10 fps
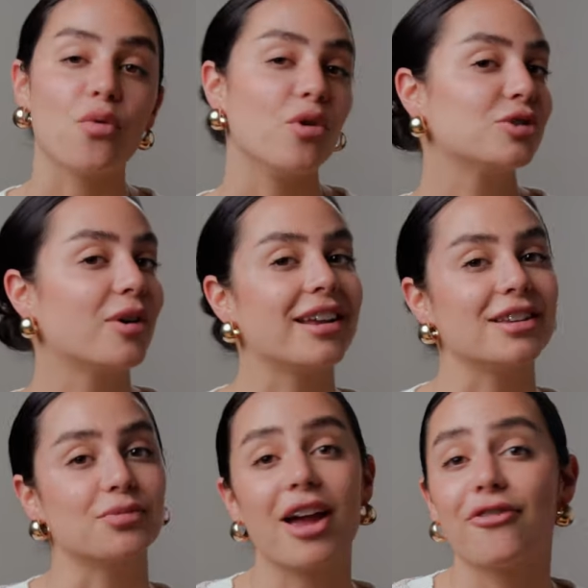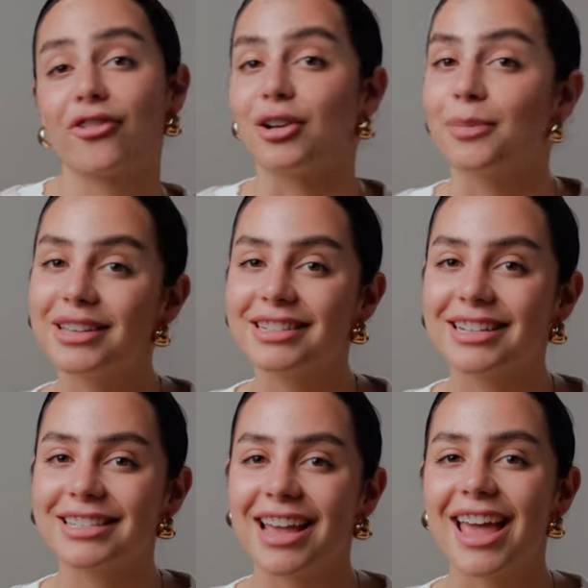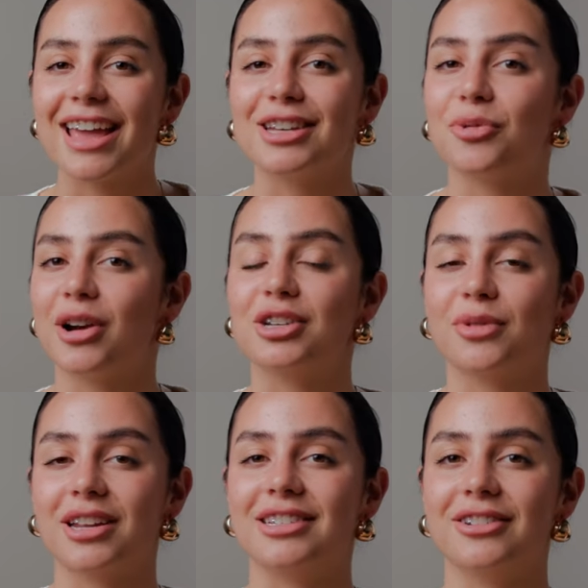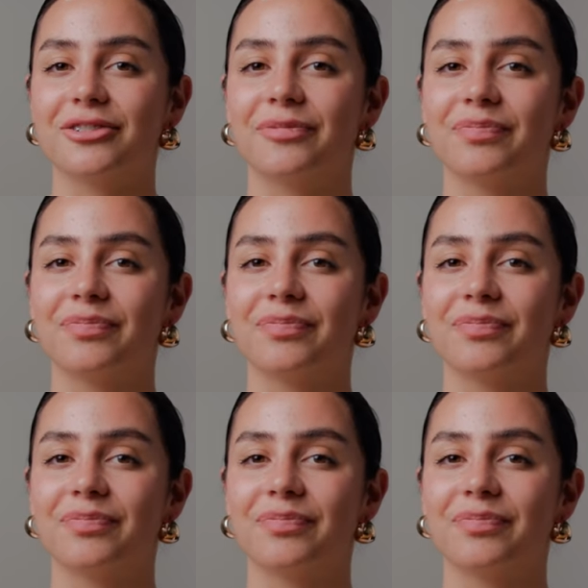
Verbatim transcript: which one is right for your business in 2022.